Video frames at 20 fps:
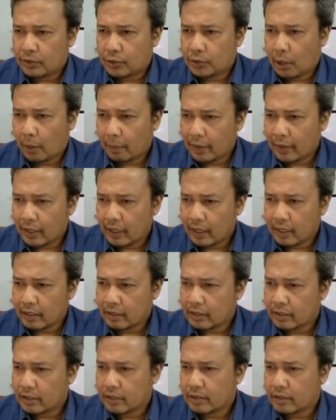
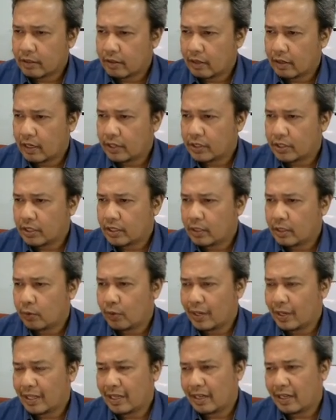dominance relationship,
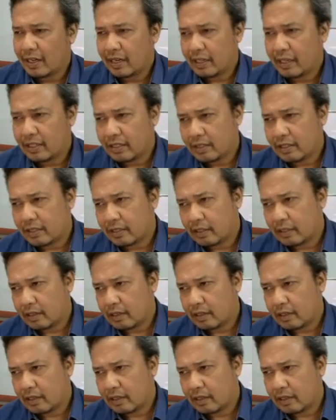whether it's